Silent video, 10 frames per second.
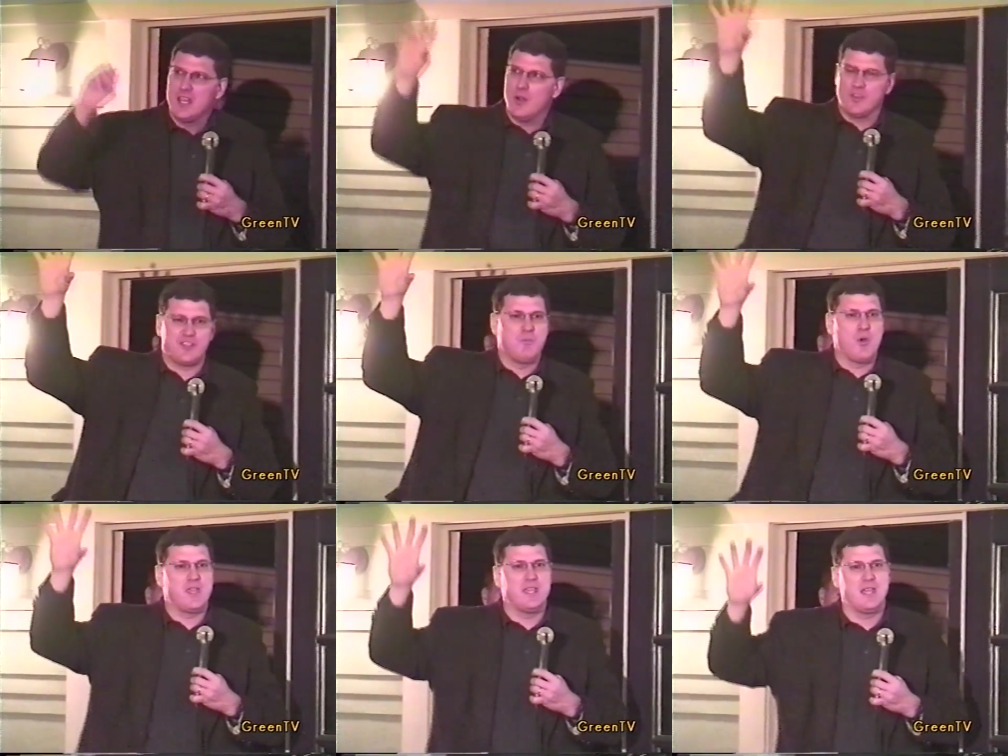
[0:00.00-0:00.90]
you know a
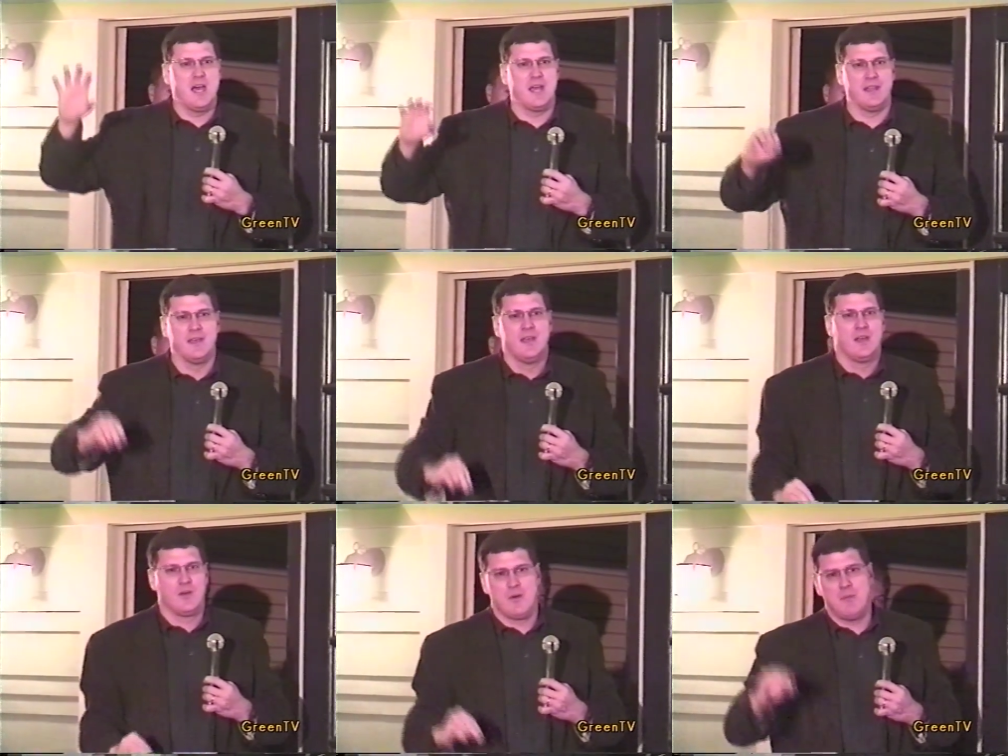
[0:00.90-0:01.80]
smoking gun
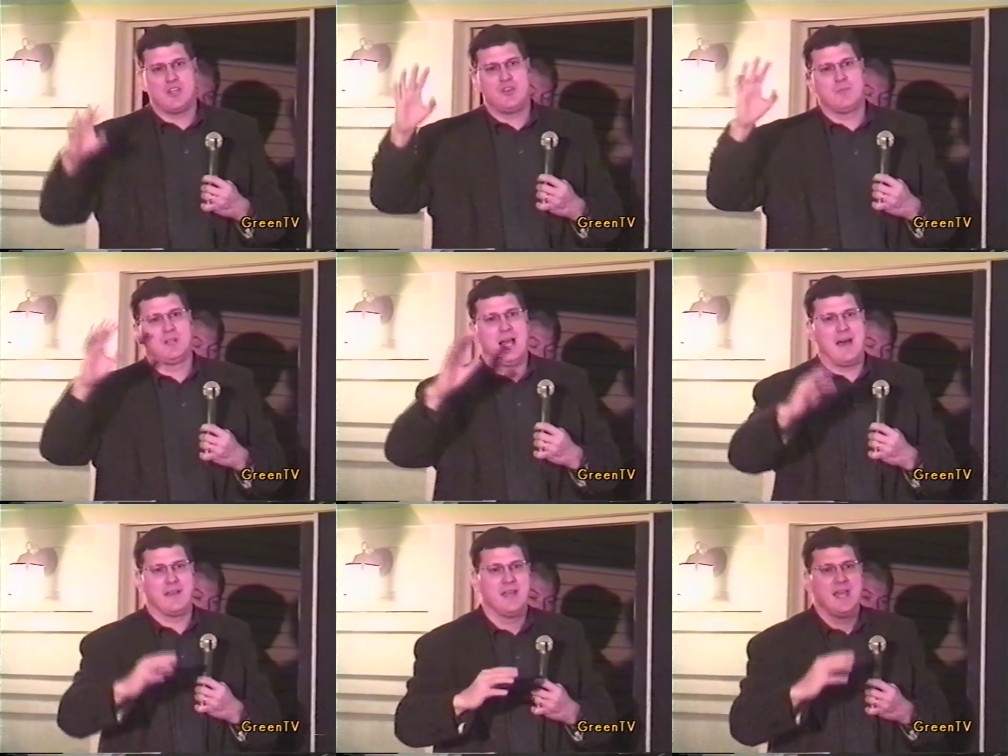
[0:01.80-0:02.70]
or a mushroom
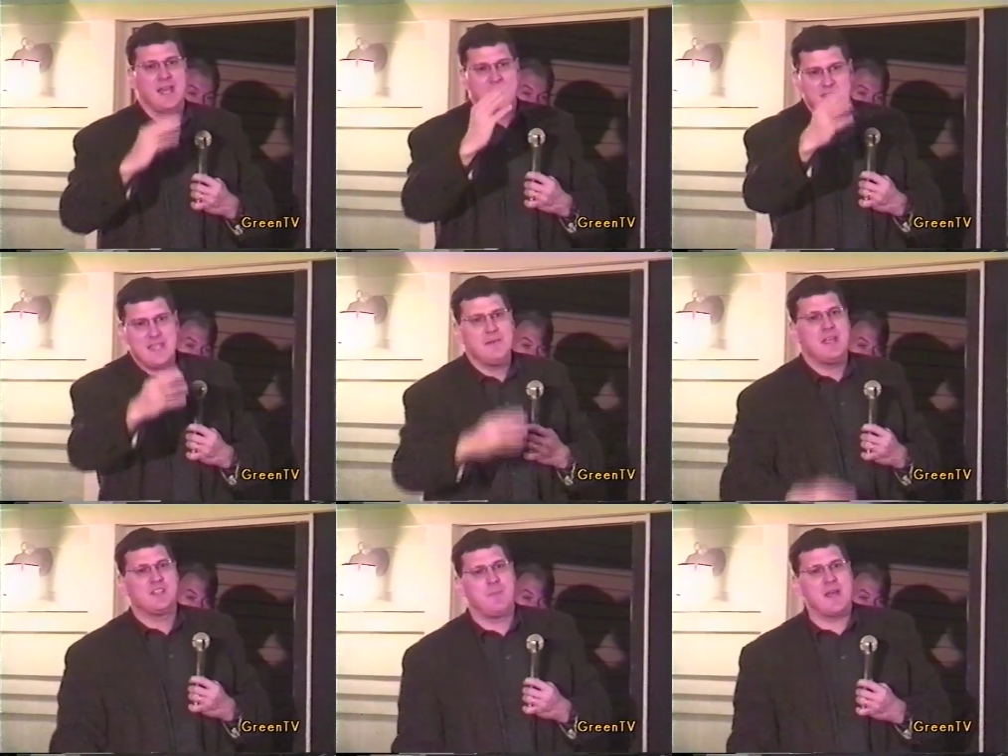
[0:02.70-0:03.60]
cloud. The
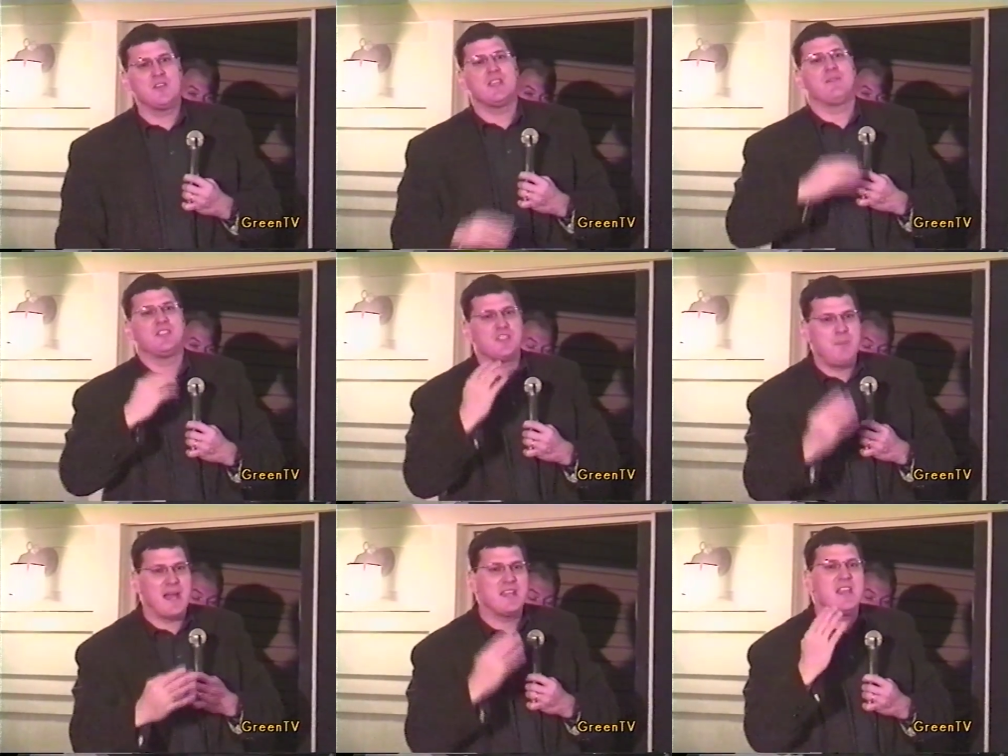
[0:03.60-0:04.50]
inspectors have
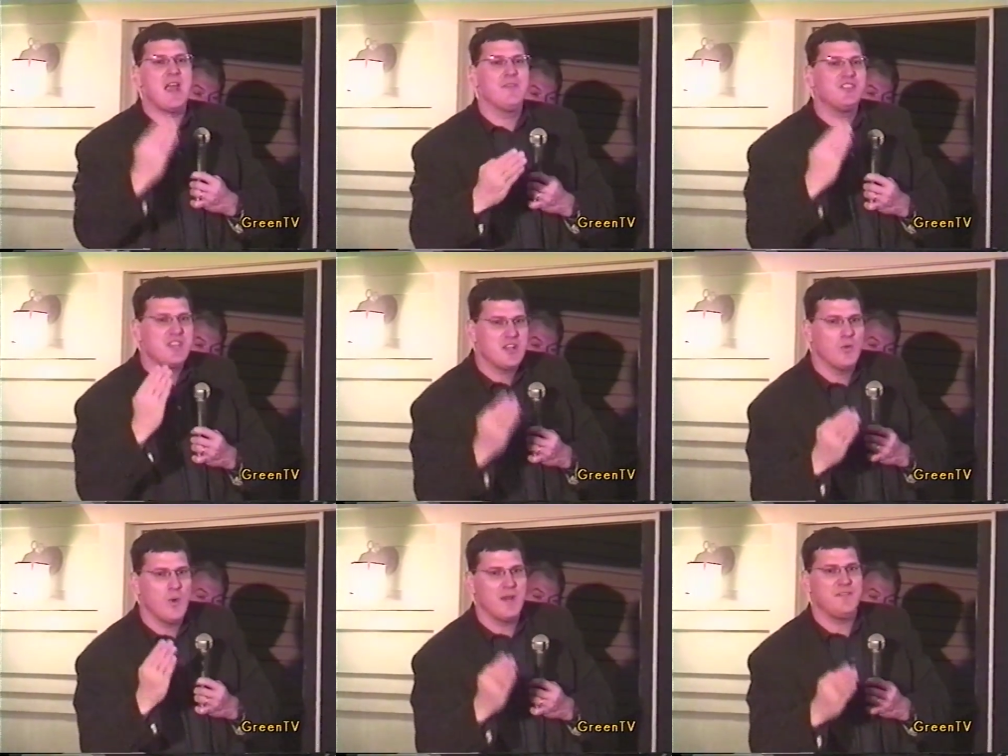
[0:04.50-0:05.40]
inspected every
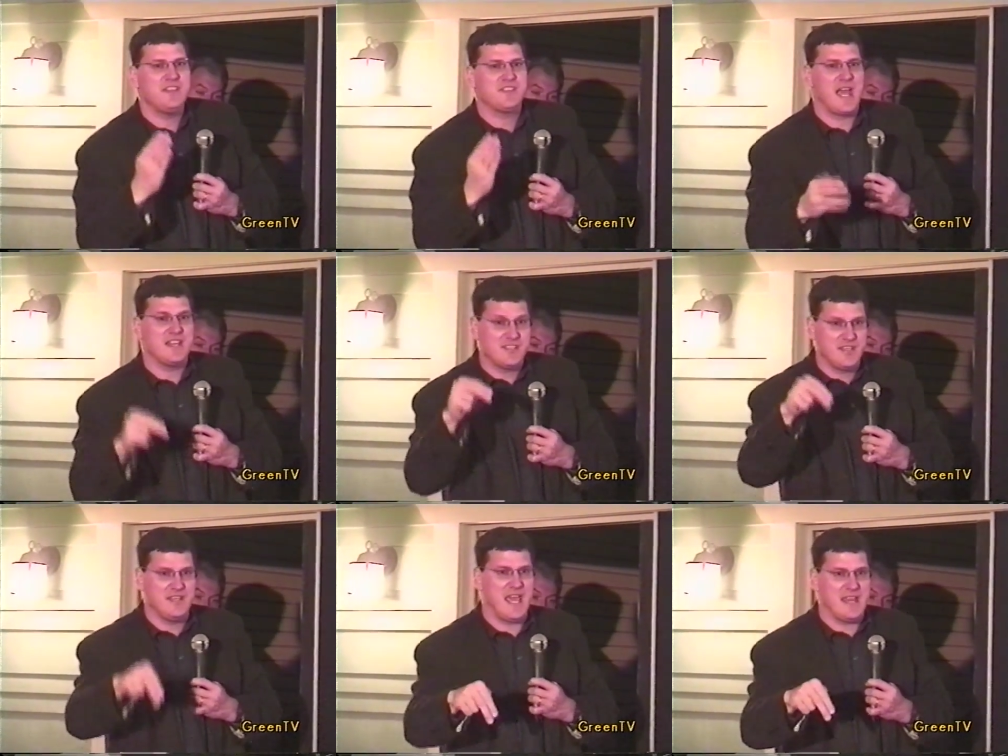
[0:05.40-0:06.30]
single one of these sites
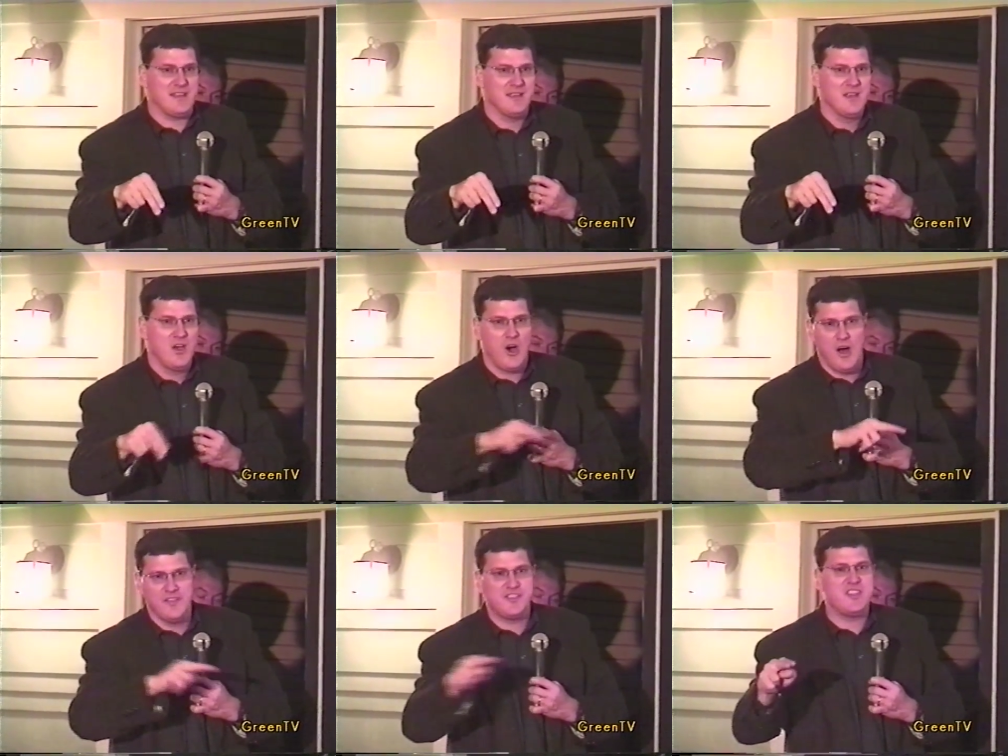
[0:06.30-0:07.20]
to date,
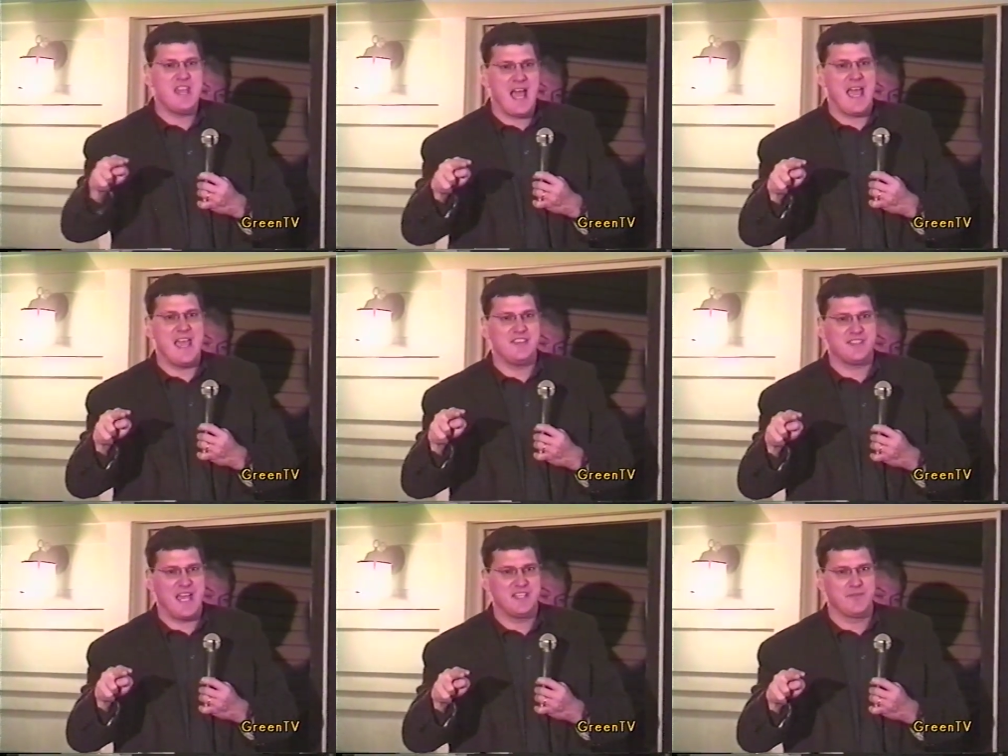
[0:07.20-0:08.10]
all the CIA
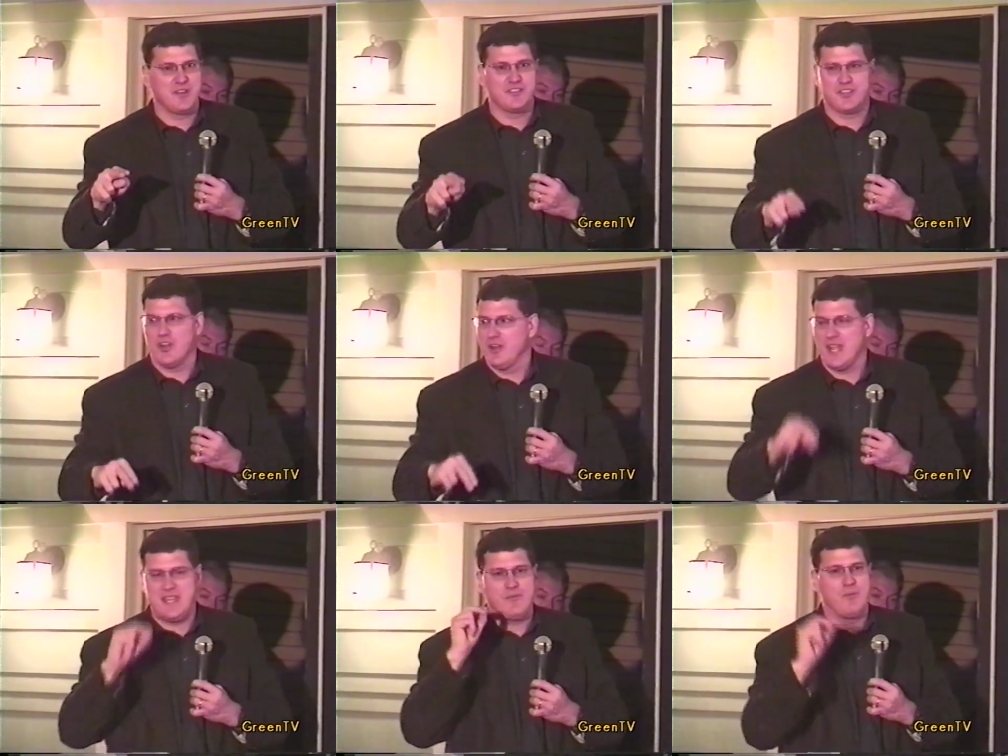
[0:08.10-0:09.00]
sites of
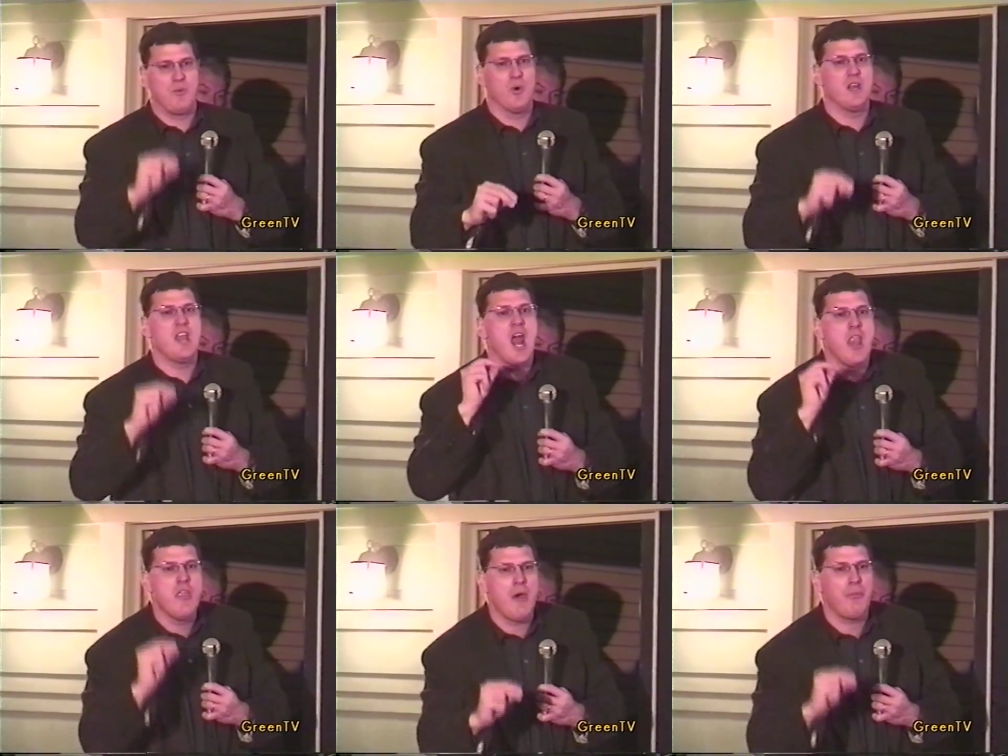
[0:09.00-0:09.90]
concern, and they've reported
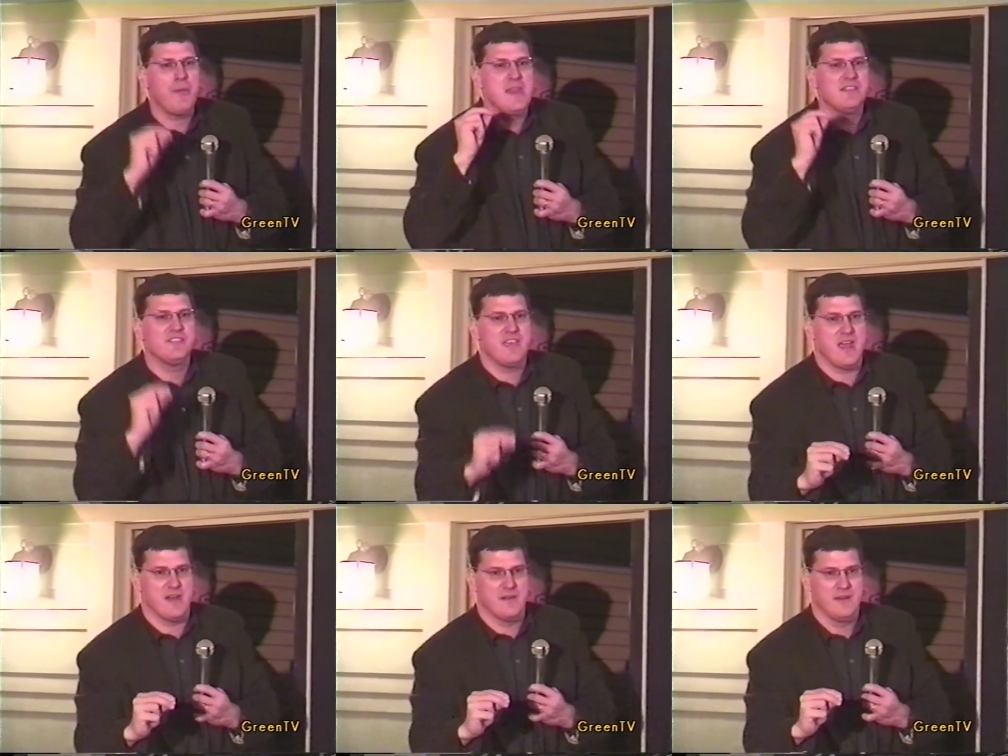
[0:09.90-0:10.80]
nothing's
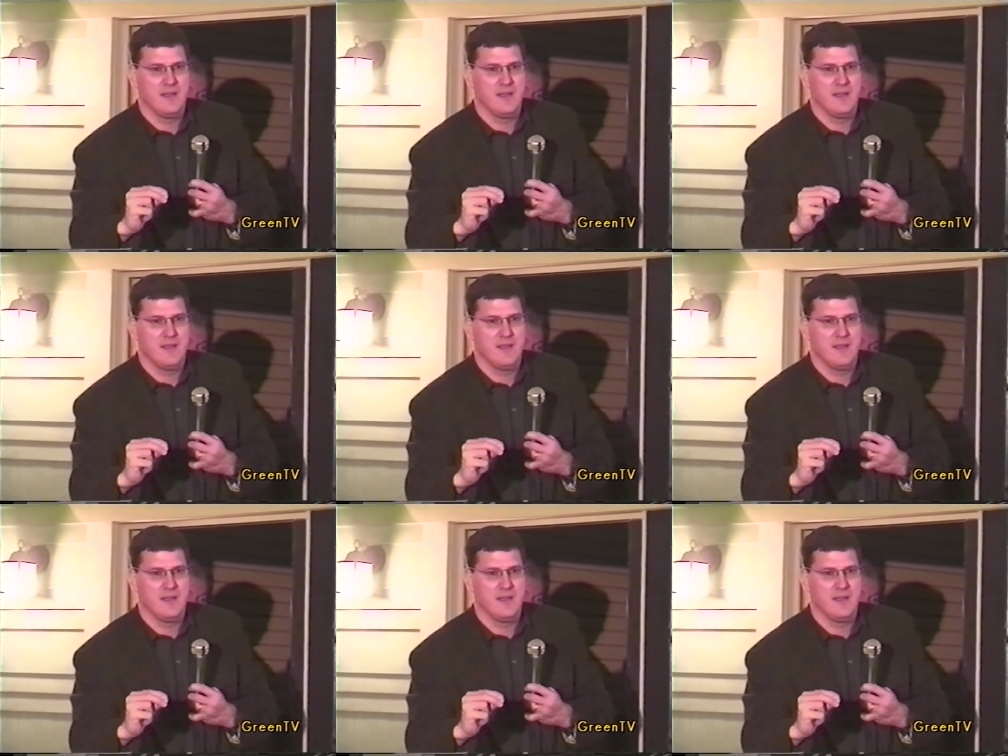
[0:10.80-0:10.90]
there.